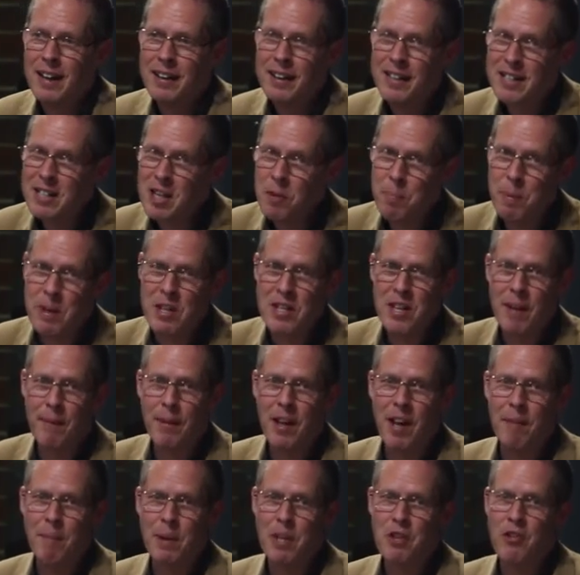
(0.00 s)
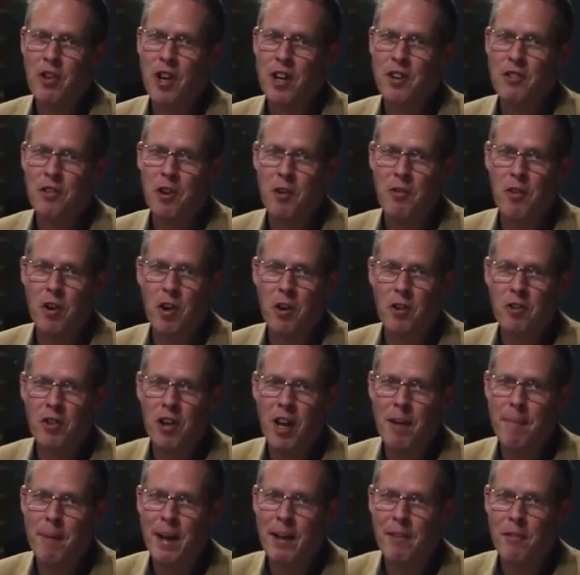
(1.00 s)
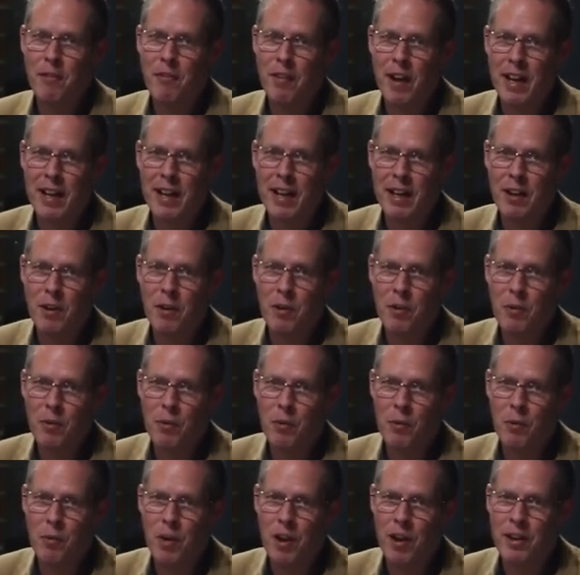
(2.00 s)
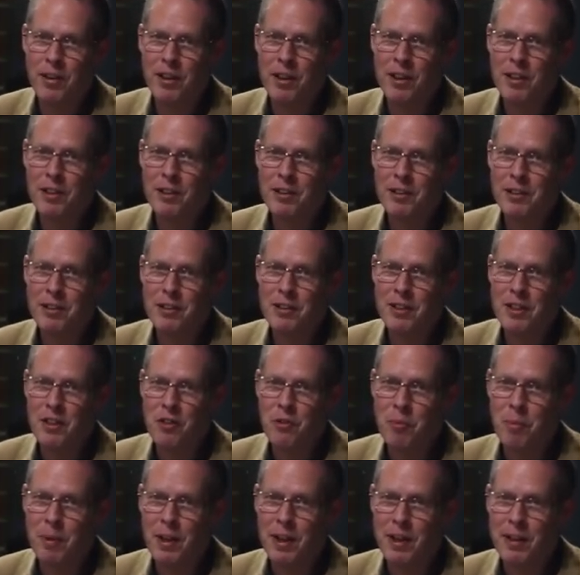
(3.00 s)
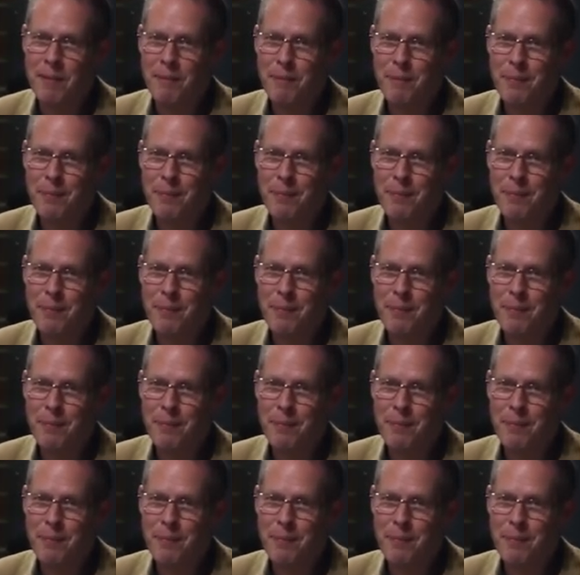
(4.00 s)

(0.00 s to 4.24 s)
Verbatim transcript: This has been something I've been trying to do for a long time and failing rather dismally.